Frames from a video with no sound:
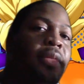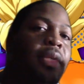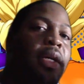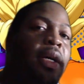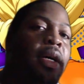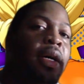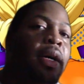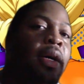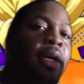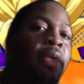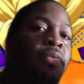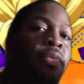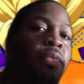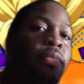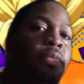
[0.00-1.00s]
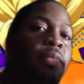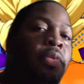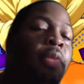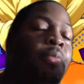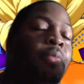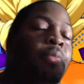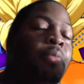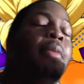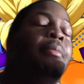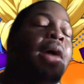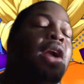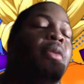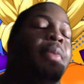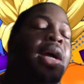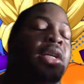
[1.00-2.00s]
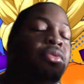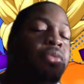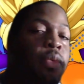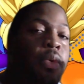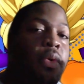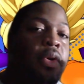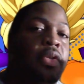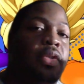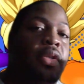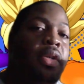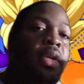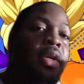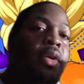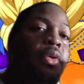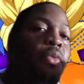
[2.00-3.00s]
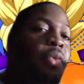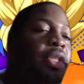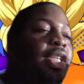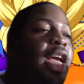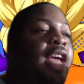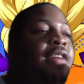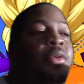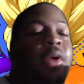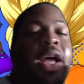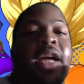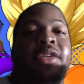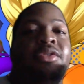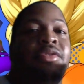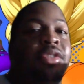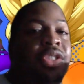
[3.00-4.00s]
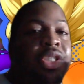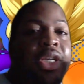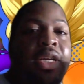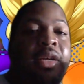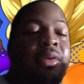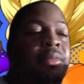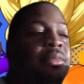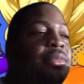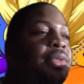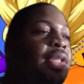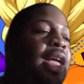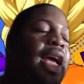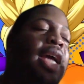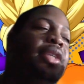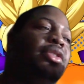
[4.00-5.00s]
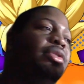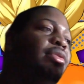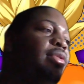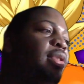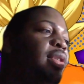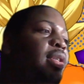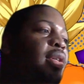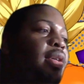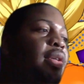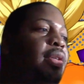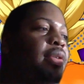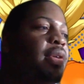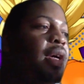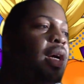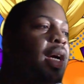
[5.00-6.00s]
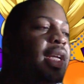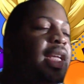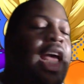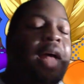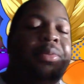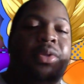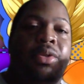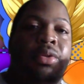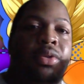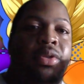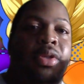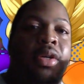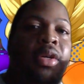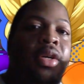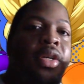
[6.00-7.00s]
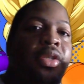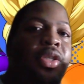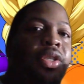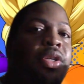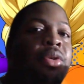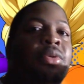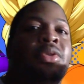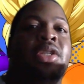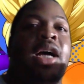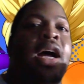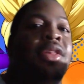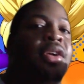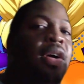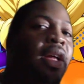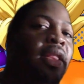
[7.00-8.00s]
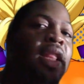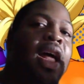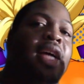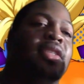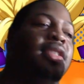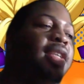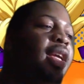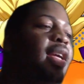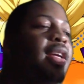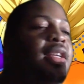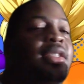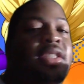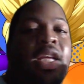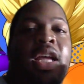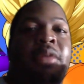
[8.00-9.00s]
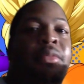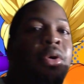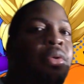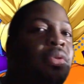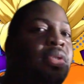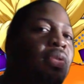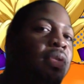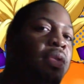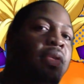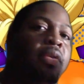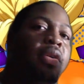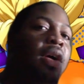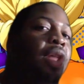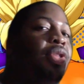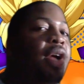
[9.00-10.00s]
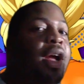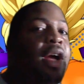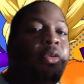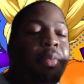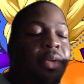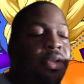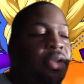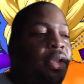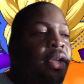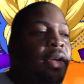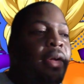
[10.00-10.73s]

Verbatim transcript: uh, the premium battle pass rewards, which gave you extra gems, extra uh, capsules to use to either unlock skins, emotes, or other helpers.